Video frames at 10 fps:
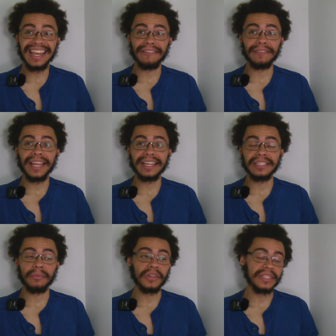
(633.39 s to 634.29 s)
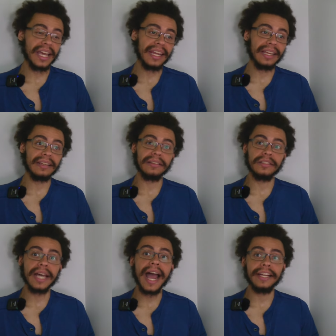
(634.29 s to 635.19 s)
If, like, someone's getting
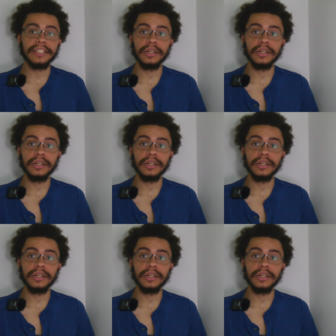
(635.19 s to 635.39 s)
tied